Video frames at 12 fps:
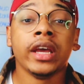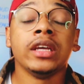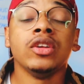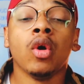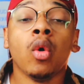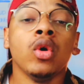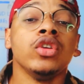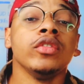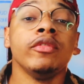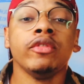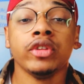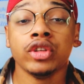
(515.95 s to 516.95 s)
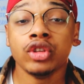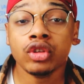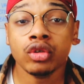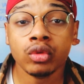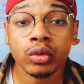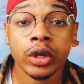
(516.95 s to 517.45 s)
in order for
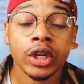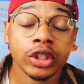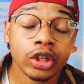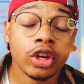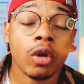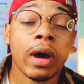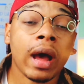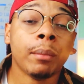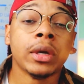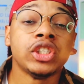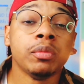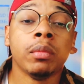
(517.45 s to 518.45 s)
you to know how much